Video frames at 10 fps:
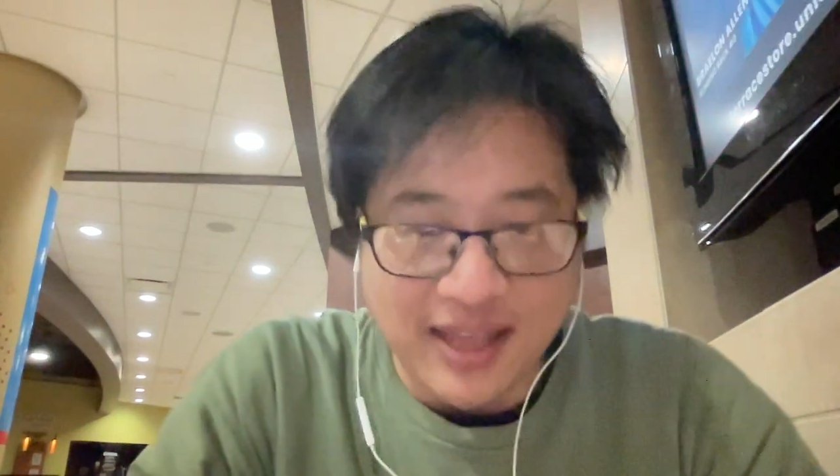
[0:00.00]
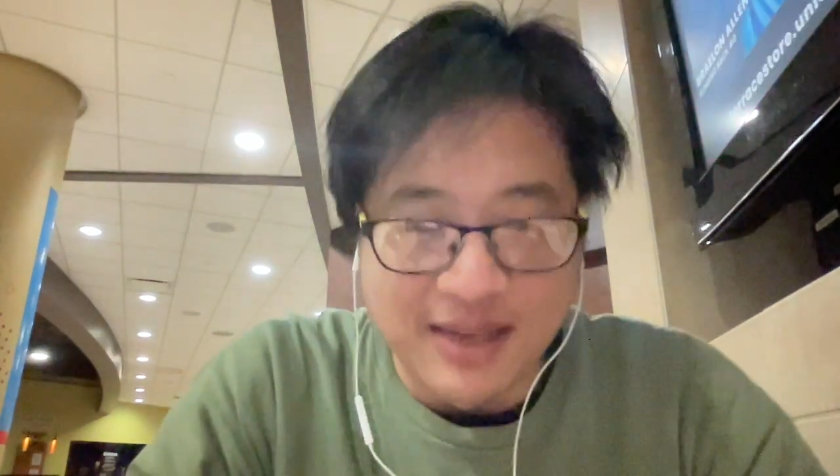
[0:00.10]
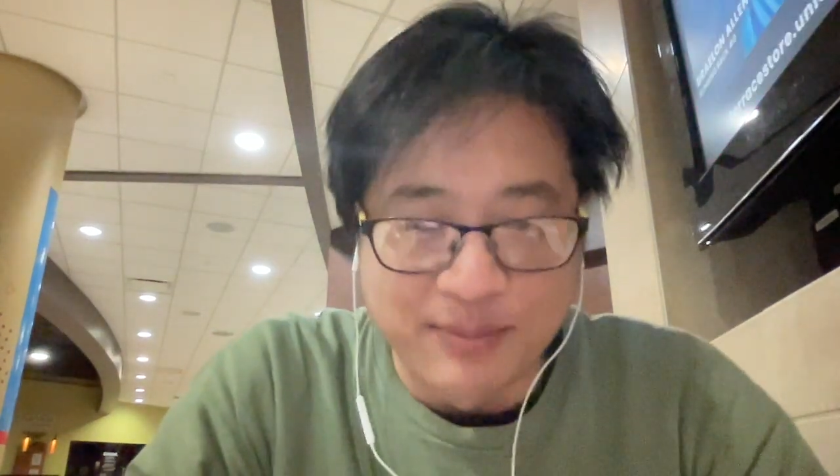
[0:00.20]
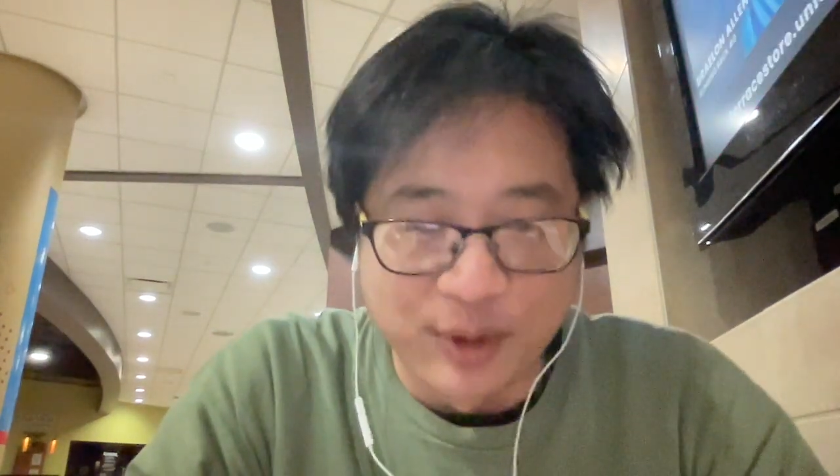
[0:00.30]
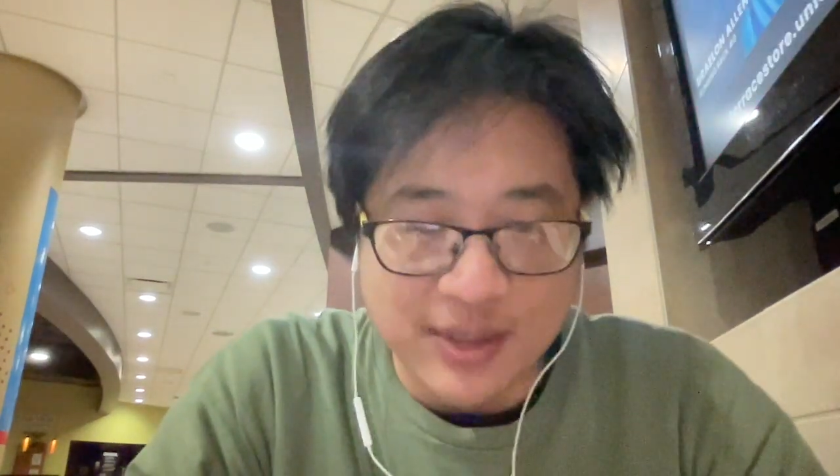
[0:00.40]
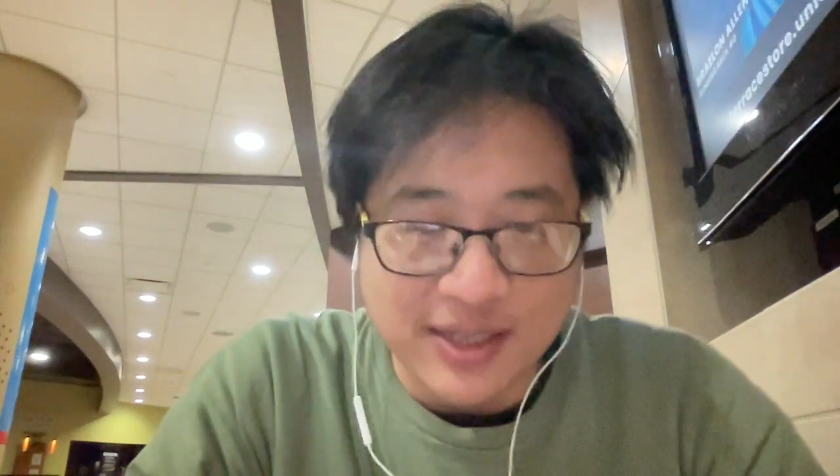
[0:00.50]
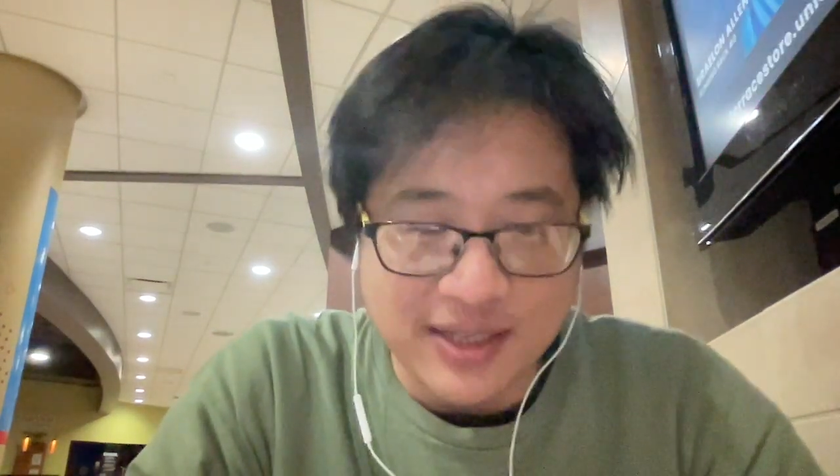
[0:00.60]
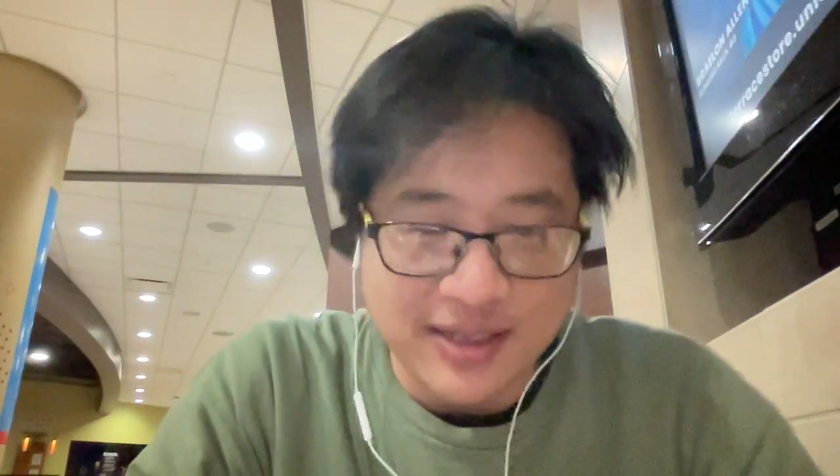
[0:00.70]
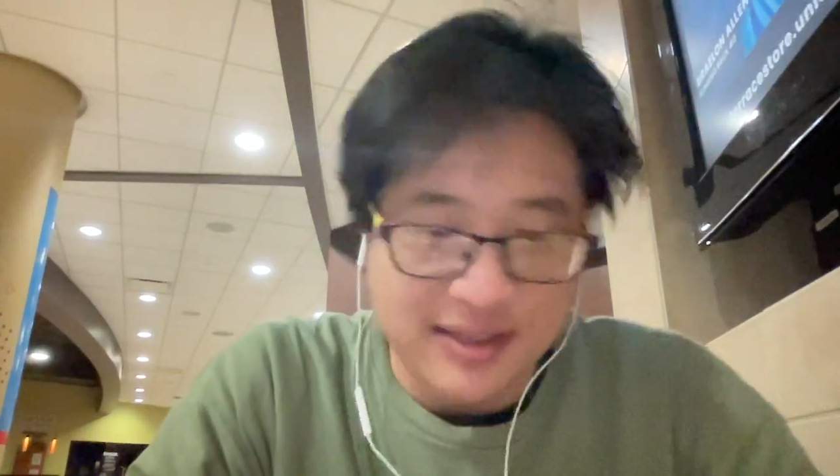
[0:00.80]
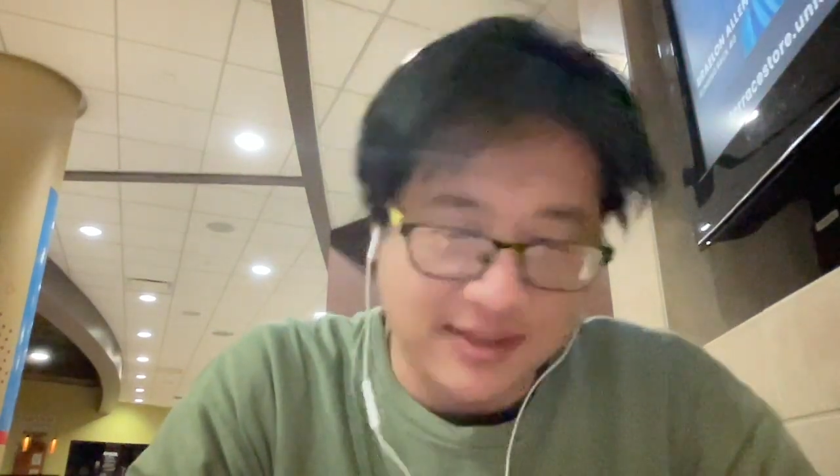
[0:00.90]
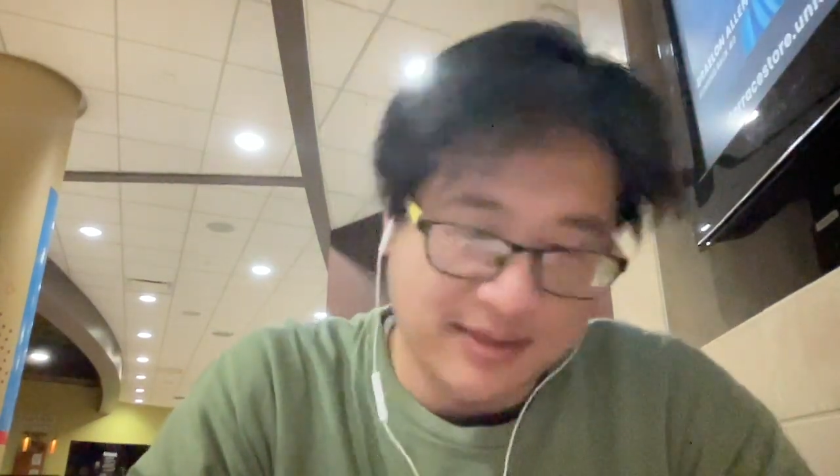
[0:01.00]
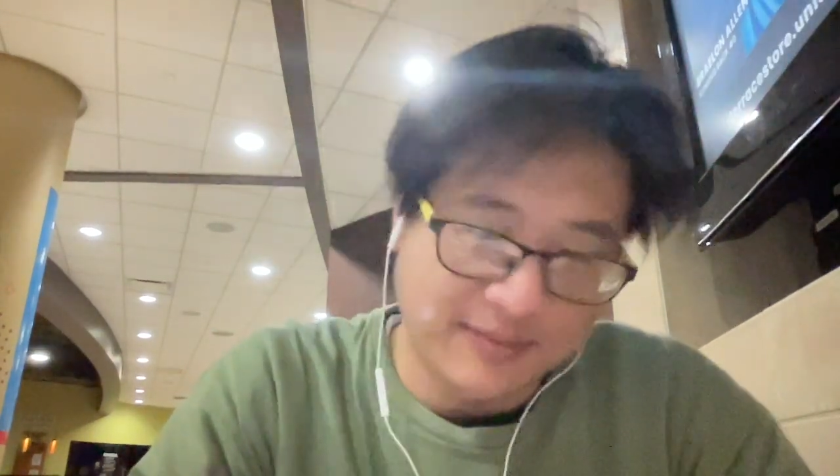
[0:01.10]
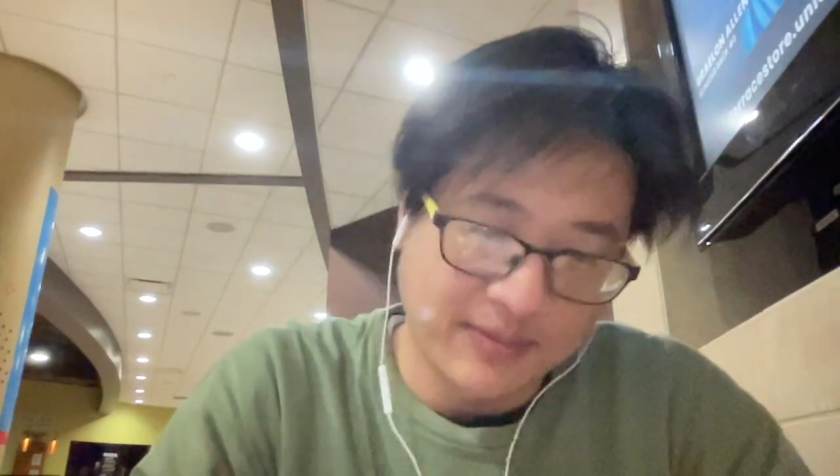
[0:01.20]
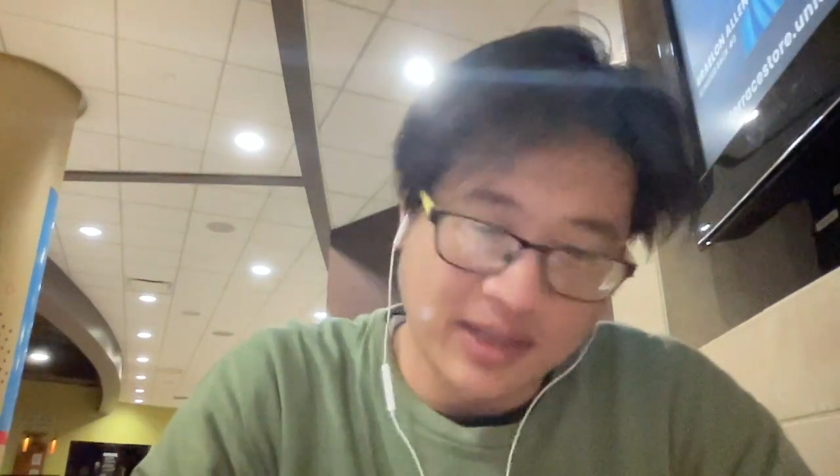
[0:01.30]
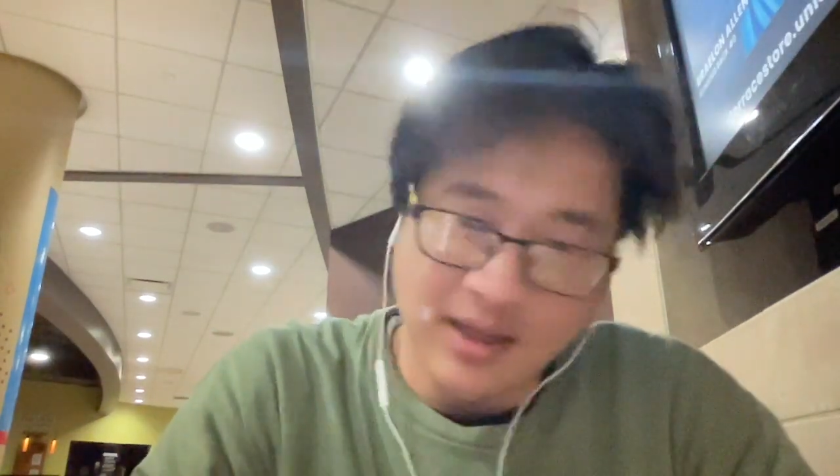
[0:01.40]
a book,
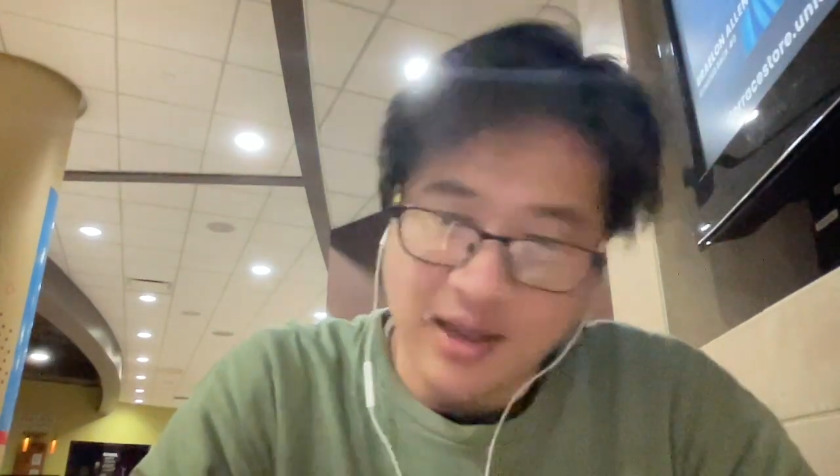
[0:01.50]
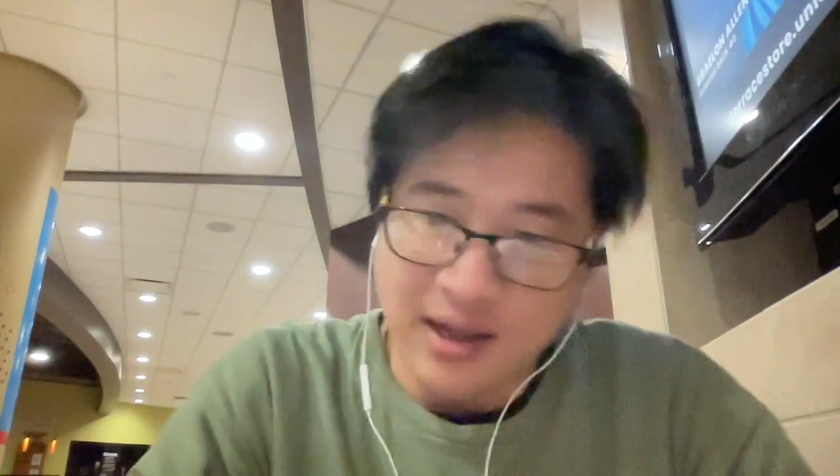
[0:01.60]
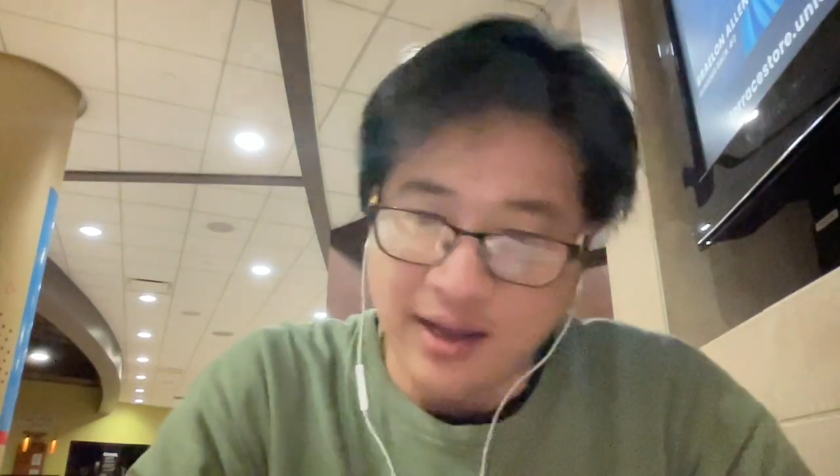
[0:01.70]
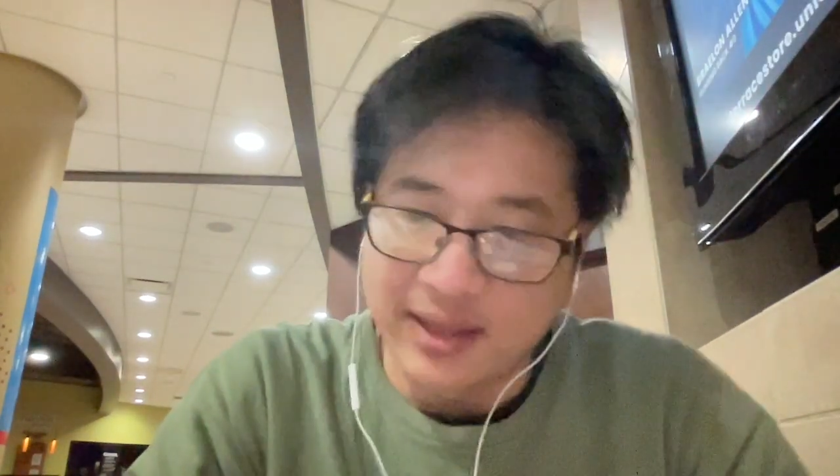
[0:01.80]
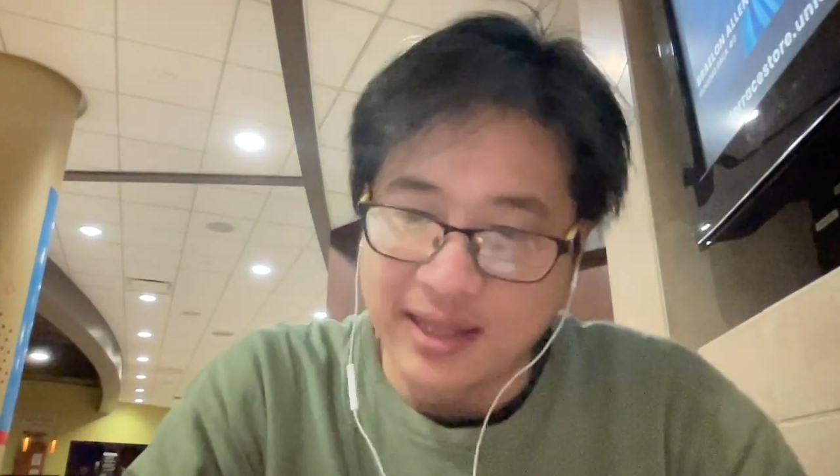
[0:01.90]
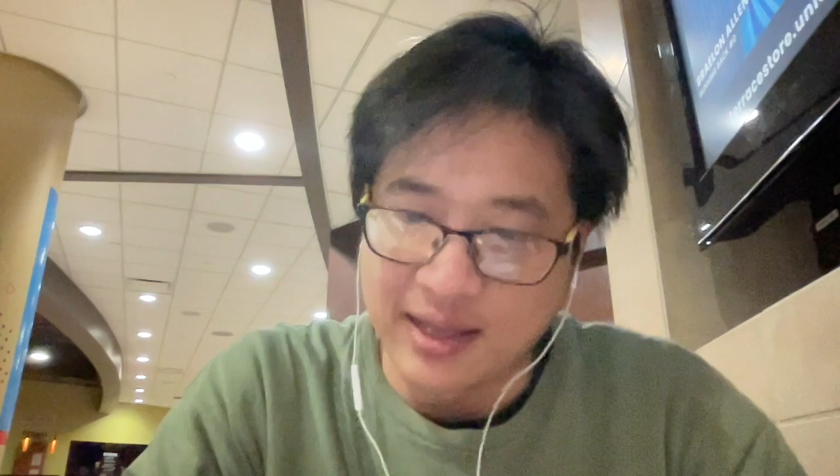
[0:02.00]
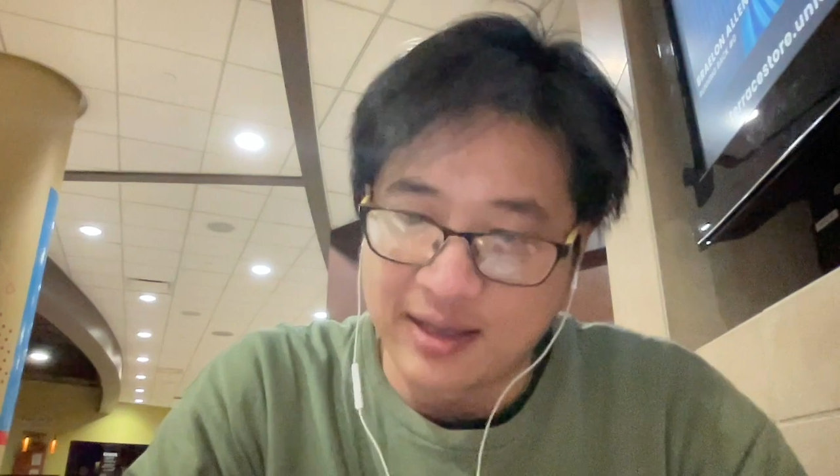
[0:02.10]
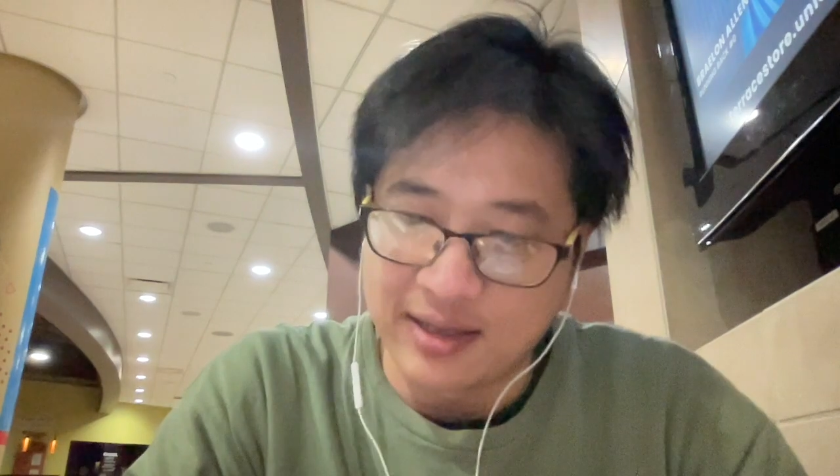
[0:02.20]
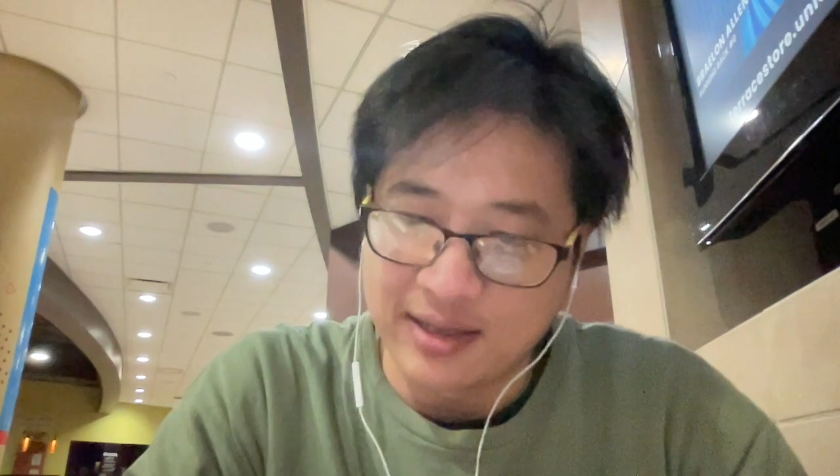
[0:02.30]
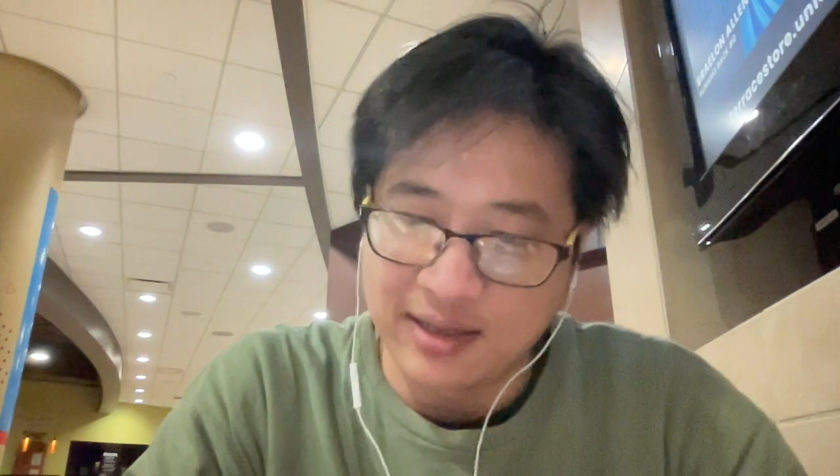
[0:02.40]
I think